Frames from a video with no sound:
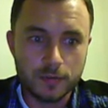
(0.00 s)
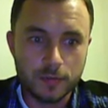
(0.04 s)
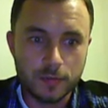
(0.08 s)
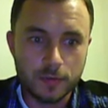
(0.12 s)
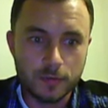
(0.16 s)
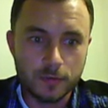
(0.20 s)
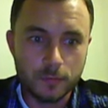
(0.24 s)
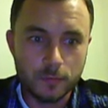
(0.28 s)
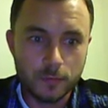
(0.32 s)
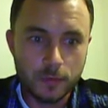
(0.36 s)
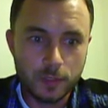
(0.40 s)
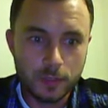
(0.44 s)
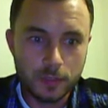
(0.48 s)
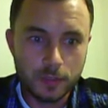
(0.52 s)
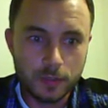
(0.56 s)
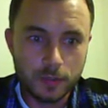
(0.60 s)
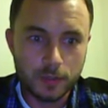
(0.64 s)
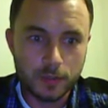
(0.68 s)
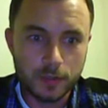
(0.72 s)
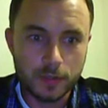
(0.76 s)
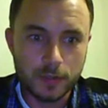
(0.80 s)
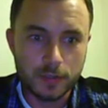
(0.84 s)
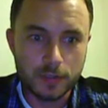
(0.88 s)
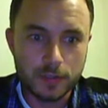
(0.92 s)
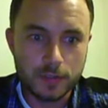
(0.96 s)
Now, if we
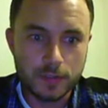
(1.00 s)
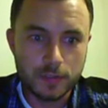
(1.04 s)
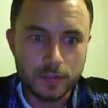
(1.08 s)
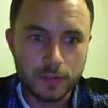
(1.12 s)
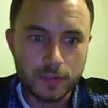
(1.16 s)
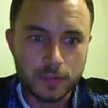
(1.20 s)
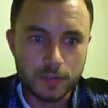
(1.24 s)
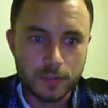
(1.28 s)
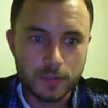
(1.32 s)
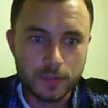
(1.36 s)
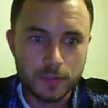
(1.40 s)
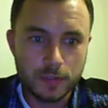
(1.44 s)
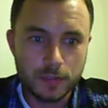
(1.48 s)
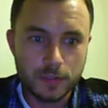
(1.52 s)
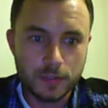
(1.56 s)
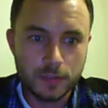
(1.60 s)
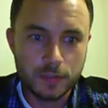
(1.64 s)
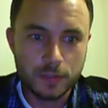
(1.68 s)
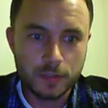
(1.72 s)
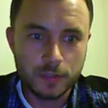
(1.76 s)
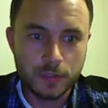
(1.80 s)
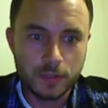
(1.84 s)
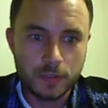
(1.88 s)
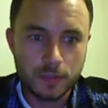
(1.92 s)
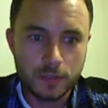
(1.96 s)
look at this,
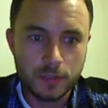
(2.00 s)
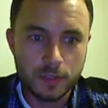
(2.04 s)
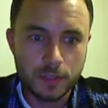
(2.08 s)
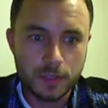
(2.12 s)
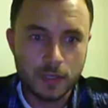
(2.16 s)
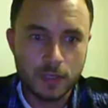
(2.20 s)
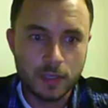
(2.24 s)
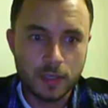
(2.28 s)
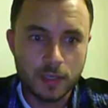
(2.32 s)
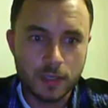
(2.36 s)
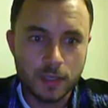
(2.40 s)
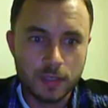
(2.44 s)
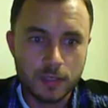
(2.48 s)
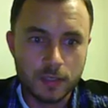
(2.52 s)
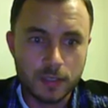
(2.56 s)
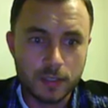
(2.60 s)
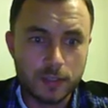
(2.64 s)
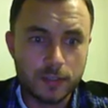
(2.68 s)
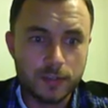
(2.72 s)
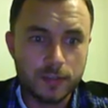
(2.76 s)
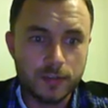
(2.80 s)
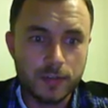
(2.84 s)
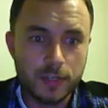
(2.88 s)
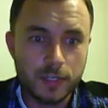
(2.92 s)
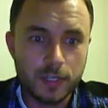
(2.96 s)

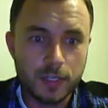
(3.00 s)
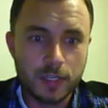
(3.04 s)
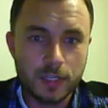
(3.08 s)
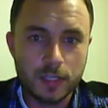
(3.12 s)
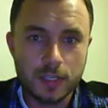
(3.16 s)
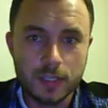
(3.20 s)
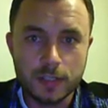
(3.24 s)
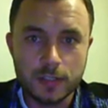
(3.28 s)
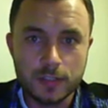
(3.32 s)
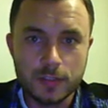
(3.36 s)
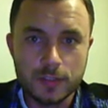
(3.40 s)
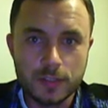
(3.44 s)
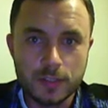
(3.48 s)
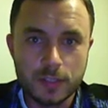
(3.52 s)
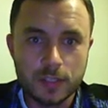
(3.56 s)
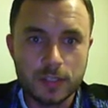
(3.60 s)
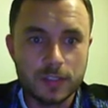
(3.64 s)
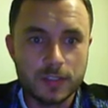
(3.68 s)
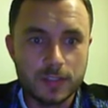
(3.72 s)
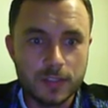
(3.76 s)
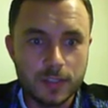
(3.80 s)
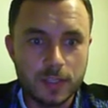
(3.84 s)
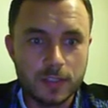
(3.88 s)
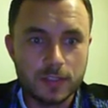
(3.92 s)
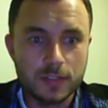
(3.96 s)
dictionary is,
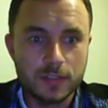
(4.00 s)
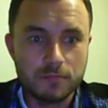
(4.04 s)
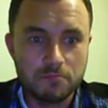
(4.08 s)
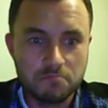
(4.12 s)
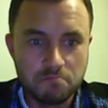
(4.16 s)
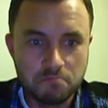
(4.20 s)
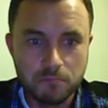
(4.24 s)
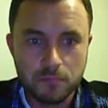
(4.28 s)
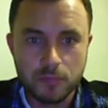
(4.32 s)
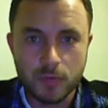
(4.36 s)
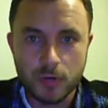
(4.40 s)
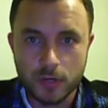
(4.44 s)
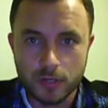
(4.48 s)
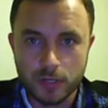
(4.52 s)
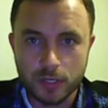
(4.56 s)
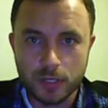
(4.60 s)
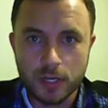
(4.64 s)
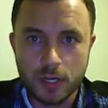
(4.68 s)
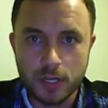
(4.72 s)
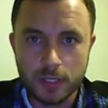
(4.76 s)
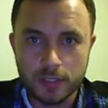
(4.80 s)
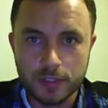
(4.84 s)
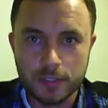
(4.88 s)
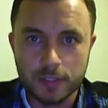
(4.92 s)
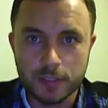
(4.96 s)
in a sense, part
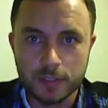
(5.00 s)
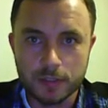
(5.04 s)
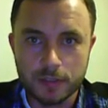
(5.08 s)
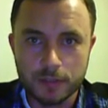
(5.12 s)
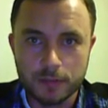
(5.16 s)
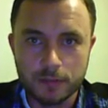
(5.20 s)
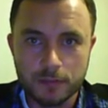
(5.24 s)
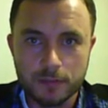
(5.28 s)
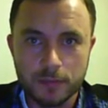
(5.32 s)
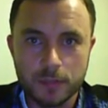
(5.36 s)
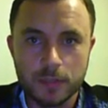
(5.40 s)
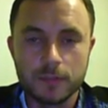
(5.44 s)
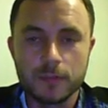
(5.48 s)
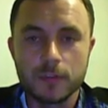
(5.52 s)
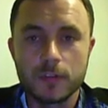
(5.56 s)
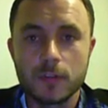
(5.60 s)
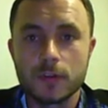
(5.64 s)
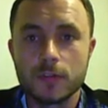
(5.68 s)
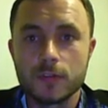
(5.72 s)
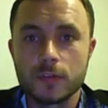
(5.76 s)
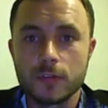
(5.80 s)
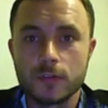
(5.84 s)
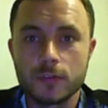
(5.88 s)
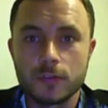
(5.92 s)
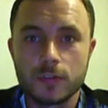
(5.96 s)
of content,
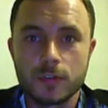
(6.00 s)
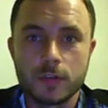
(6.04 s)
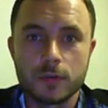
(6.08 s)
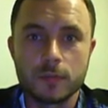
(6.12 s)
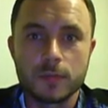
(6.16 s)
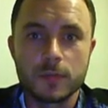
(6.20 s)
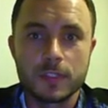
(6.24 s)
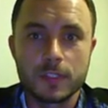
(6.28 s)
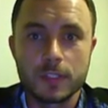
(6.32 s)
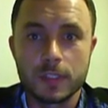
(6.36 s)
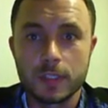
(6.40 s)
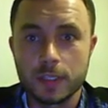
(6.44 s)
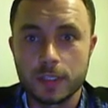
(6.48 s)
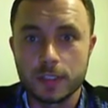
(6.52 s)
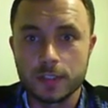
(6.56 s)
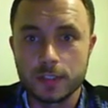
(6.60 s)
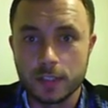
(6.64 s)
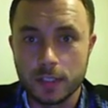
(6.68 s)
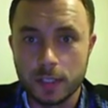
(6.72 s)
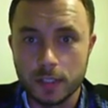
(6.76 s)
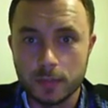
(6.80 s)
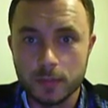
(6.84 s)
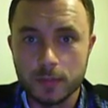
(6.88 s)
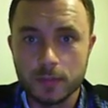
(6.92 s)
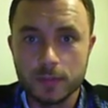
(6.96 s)
even though those are
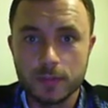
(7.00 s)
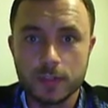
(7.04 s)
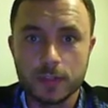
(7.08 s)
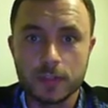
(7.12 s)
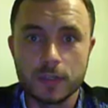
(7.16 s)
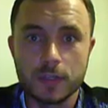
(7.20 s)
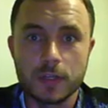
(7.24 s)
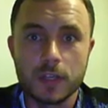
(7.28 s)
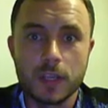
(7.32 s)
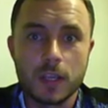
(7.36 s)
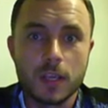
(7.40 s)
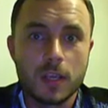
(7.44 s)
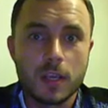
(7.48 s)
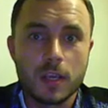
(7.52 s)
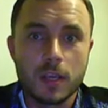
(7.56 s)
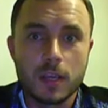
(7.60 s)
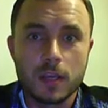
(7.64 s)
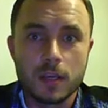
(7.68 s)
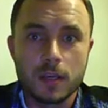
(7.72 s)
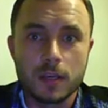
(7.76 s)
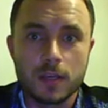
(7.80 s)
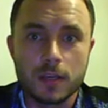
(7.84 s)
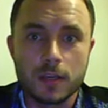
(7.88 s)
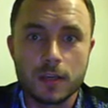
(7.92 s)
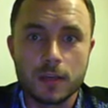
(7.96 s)
miscellaneous labels and
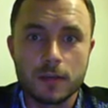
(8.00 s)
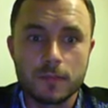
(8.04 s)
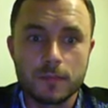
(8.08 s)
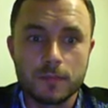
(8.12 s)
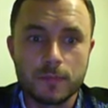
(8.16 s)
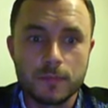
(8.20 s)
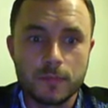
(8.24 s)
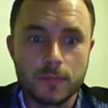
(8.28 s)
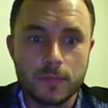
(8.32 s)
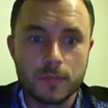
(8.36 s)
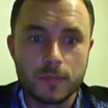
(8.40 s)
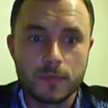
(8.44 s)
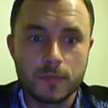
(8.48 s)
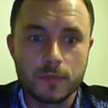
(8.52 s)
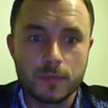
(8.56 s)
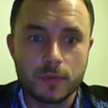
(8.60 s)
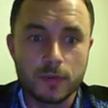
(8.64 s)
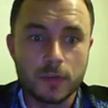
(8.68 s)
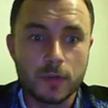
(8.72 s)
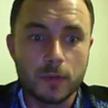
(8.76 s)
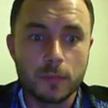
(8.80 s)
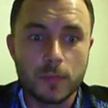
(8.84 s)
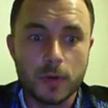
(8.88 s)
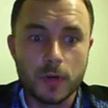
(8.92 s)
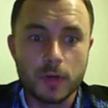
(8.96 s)
um,
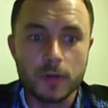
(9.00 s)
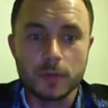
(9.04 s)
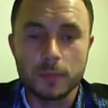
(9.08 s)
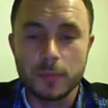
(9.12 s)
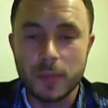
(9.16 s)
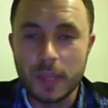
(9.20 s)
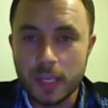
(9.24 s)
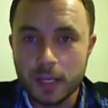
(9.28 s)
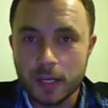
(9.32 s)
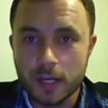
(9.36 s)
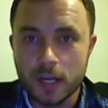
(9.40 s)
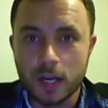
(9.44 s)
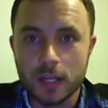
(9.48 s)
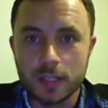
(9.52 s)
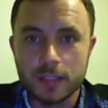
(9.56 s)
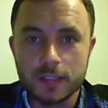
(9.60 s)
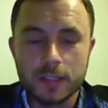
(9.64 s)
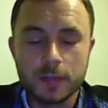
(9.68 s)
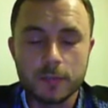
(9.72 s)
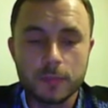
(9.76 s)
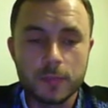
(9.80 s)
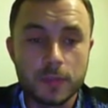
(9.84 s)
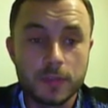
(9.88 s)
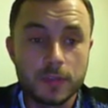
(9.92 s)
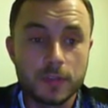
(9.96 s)
they're not part of main
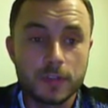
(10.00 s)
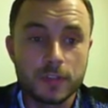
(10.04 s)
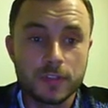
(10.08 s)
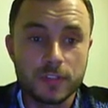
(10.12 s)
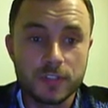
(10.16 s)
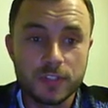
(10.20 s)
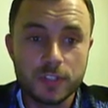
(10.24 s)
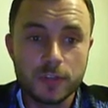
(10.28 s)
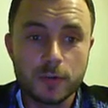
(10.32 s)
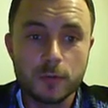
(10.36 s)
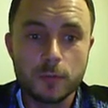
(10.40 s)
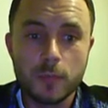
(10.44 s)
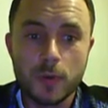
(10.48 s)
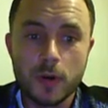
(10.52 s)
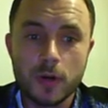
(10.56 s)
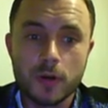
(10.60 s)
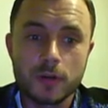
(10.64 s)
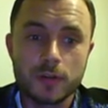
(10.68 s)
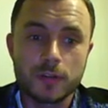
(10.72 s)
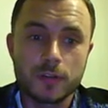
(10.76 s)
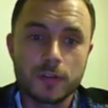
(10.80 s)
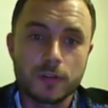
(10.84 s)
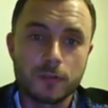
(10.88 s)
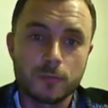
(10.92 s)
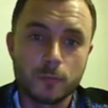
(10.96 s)
content, but they're still
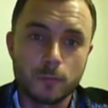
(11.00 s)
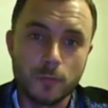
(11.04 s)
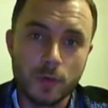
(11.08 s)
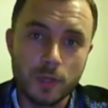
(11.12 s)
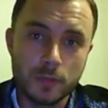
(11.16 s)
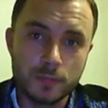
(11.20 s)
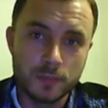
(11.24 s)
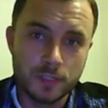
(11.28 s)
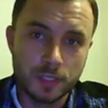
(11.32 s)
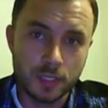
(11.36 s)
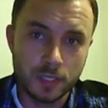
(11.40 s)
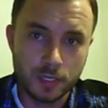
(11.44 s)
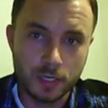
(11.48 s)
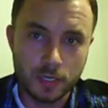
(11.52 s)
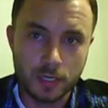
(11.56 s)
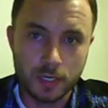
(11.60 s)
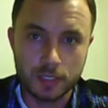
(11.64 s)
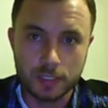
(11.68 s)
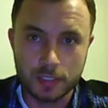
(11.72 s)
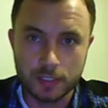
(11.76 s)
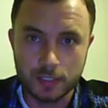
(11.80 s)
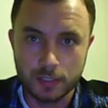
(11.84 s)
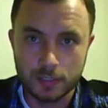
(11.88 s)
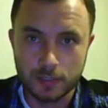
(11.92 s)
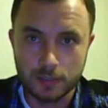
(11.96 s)
part of the website
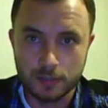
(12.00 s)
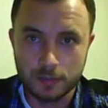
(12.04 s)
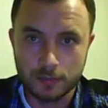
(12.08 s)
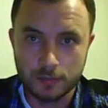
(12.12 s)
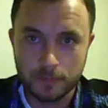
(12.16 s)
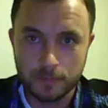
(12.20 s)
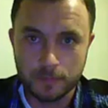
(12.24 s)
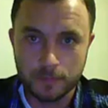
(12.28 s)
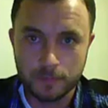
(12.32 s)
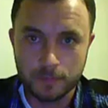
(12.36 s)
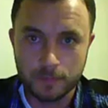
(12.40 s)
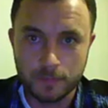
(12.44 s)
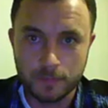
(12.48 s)
content.